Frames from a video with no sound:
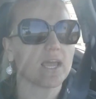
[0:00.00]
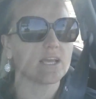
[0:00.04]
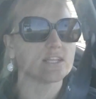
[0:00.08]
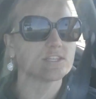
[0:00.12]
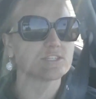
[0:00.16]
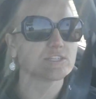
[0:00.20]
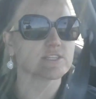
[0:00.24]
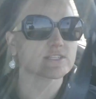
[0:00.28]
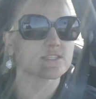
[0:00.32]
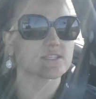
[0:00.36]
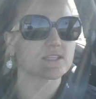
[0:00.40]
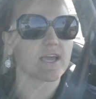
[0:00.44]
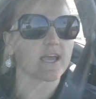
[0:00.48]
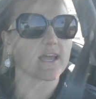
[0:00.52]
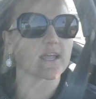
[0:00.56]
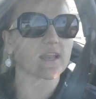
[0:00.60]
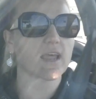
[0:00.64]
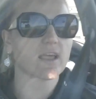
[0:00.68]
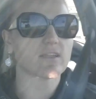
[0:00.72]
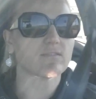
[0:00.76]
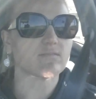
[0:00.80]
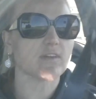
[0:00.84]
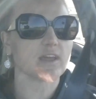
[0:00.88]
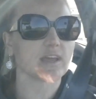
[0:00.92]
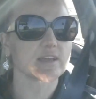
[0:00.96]
It's just
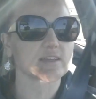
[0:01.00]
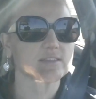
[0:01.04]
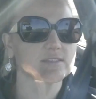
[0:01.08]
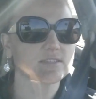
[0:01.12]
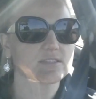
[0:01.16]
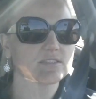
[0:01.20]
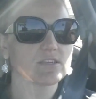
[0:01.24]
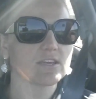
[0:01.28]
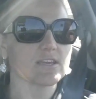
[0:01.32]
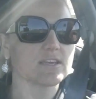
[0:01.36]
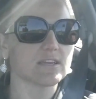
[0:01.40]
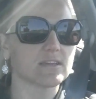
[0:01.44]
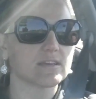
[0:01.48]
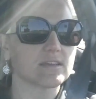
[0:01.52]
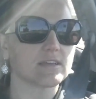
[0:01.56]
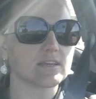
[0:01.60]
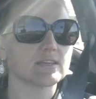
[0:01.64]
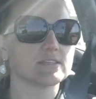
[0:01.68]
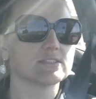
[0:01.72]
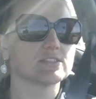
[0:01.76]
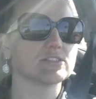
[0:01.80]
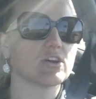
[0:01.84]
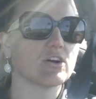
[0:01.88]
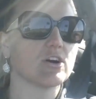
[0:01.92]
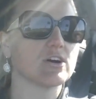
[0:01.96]
that advanced
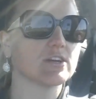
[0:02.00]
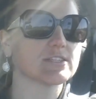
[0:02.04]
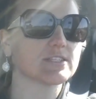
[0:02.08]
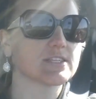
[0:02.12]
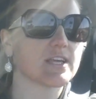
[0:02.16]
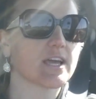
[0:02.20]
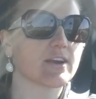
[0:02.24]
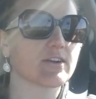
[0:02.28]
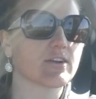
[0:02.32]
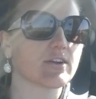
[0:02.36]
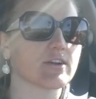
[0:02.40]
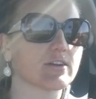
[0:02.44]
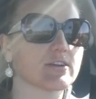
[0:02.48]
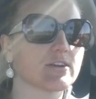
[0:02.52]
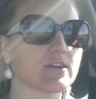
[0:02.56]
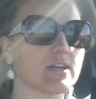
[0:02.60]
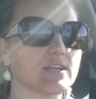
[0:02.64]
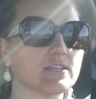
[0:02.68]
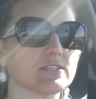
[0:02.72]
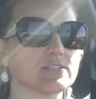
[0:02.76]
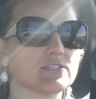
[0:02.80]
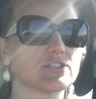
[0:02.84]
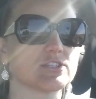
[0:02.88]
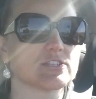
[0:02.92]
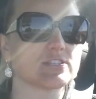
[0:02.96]
exhaust header
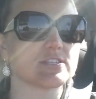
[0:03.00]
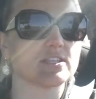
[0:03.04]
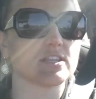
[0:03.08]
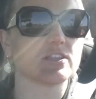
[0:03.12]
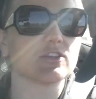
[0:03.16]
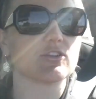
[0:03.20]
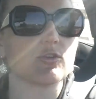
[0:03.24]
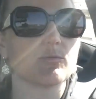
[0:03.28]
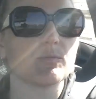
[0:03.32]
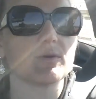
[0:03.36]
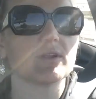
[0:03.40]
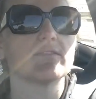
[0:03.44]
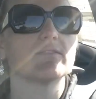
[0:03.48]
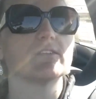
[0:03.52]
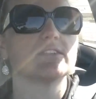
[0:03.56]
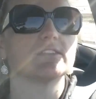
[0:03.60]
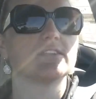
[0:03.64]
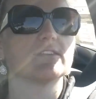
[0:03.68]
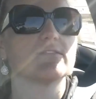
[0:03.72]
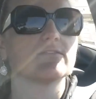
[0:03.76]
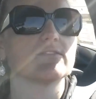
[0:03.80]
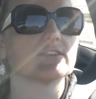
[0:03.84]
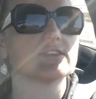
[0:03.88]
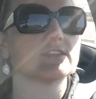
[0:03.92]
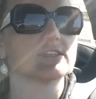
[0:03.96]
is just a little bit of a
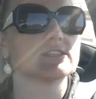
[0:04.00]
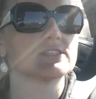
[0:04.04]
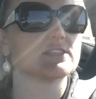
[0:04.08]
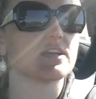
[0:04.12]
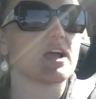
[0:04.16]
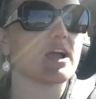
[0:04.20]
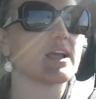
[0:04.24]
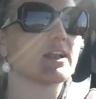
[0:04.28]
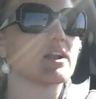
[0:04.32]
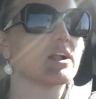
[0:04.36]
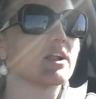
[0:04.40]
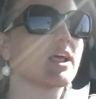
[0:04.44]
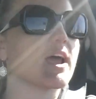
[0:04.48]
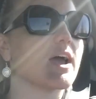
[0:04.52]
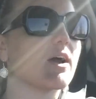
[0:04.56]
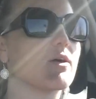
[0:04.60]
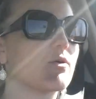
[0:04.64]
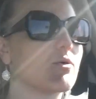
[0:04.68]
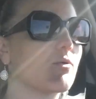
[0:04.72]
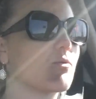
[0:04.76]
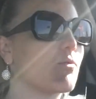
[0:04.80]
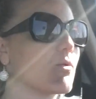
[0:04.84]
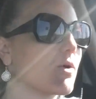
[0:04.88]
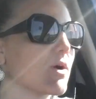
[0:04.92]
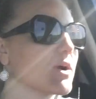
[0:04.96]
different design on how
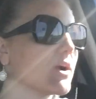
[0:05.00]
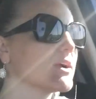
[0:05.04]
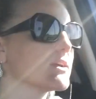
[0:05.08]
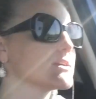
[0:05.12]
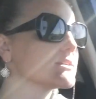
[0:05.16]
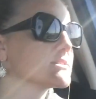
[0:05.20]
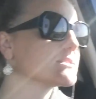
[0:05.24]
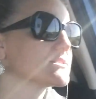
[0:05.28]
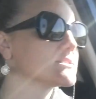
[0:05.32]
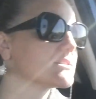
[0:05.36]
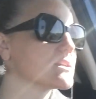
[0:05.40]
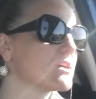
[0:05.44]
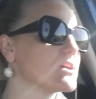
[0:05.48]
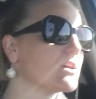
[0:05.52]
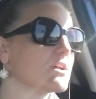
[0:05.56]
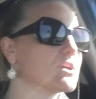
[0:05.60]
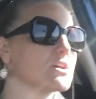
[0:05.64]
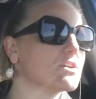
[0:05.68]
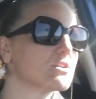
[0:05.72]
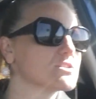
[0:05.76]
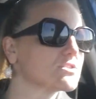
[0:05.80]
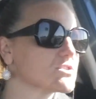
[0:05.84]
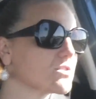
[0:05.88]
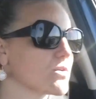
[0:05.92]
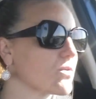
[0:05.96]
it works.
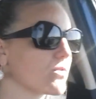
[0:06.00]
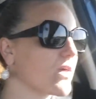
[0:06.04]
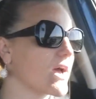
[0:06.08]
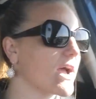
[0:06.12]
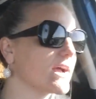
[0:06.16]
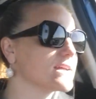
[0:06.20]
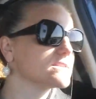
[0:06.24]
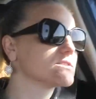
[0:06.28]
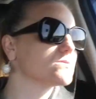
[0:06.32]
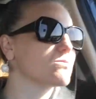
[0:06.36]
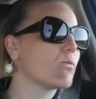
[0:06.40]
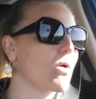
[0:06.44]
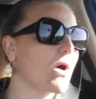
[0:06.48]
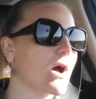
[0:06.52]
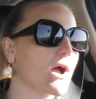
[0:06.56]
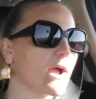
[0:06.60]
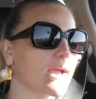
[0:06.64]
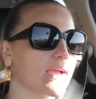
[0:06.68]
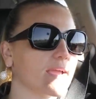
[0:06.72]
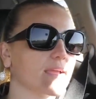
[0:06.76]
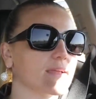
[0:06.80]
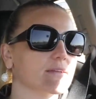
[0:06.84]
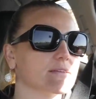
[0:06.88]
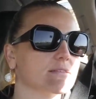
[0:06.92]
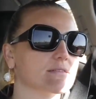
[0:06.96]
So that's
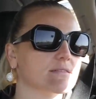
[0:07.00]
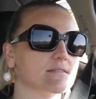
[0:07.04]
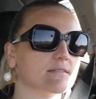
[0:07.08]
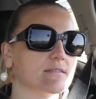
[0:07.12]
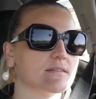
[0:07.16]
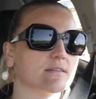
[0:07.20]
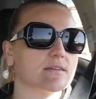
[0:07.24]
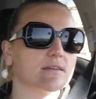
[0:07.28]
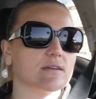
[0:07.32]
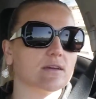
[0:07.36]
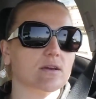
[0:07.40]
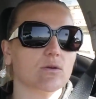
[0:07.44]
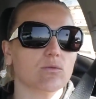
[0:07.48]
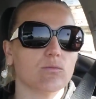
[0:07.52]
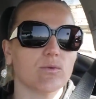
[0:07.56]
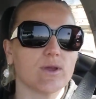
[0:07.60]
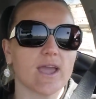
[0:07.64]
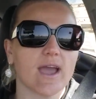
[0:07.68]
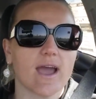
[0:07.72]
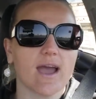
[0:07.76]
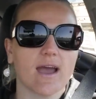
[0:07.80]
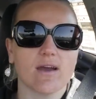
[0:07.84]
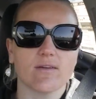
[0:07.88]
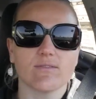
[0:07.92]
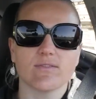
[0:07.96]
why we
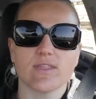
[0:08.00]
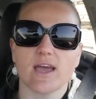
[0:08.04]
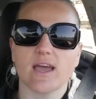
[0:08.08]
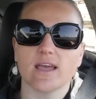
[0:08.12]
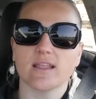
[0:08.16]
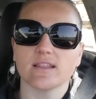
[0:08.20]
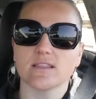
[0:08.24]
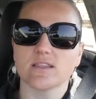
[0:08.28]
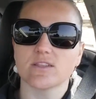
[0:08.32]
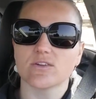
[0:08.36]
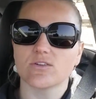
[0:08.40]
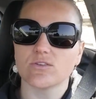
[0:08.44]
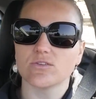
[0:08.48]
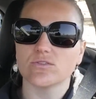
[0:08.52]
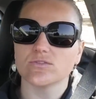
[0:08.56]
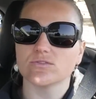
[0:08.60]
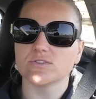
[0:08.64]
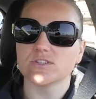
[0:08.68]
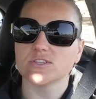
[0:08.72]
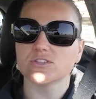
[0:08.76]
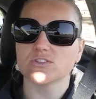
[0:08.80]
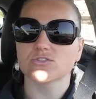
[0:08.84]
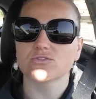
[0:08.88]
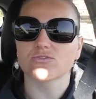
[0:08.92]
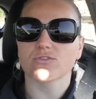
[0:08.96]
have that little
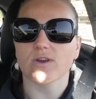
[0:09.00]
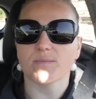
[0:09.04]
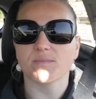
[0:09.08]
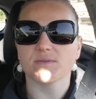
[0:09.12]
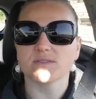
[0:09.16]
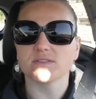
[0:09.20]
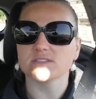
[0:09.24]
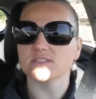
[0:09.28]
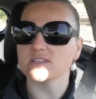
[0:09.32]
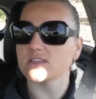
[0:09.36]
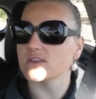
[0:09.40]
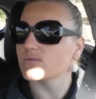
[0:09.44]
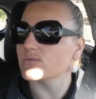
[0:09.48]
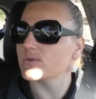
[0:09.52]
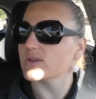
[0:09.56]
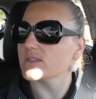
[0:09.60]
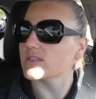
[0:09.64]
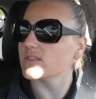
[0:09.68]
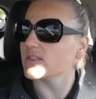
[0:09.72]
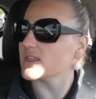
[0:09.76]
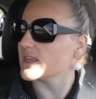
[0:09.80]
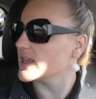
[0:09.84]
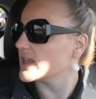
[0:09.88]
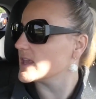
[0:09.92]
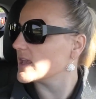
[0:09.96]
discrepancy
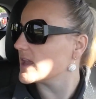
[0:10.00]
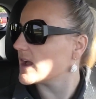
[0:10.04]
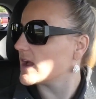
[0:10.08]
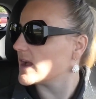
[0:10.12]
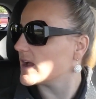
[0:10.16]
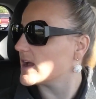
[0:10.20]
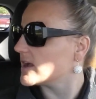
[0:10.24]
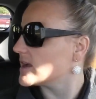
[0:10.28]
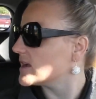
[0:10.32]
with the